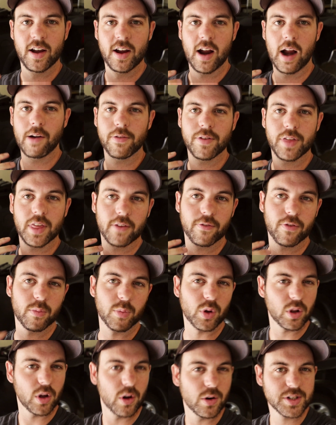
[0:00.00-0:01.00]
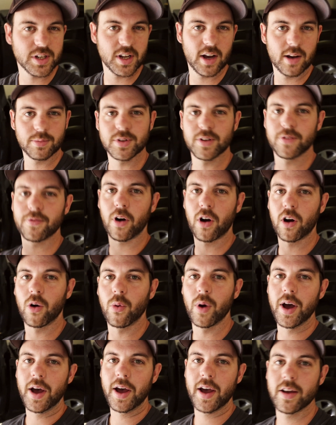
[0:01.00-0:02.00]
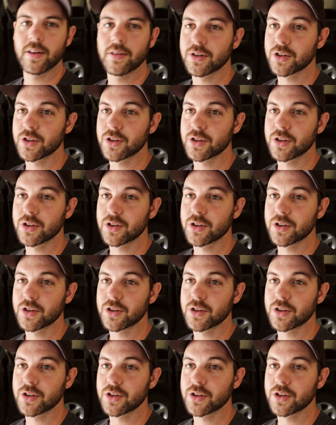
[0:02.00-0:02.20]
everything from close up to far away,